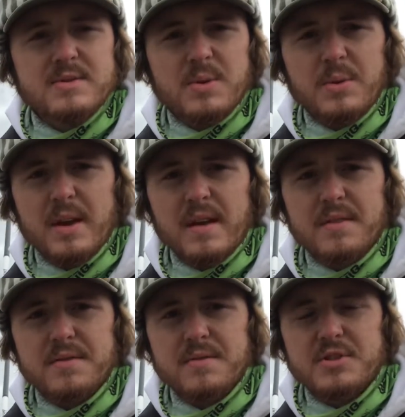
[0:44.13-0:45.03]
where we have
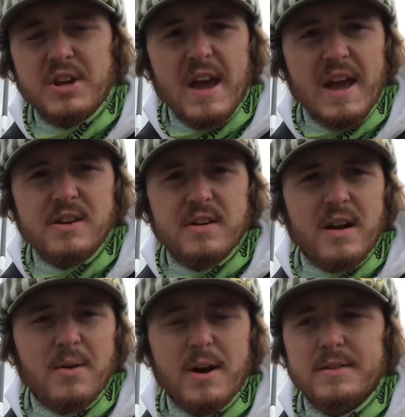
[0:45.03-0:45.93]
shad or
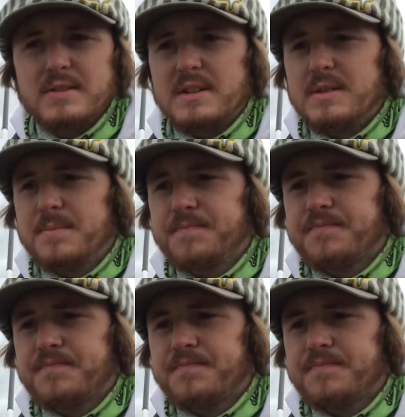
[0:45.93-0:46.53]
alewives in them.